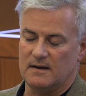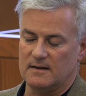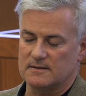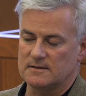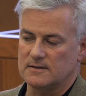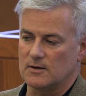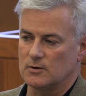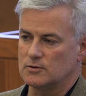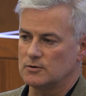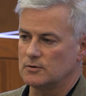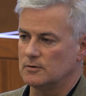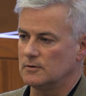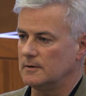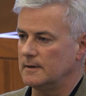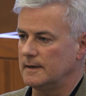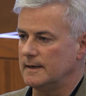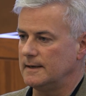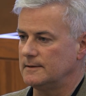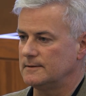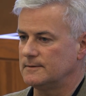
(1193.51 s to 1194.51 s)
It's
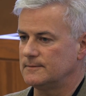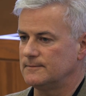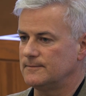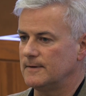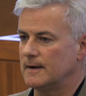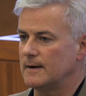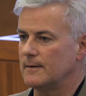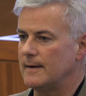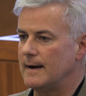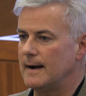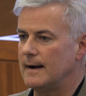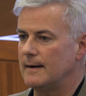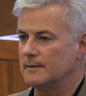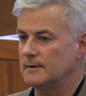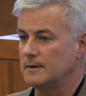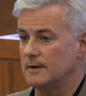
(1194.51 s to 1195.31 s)
social, it's figure out,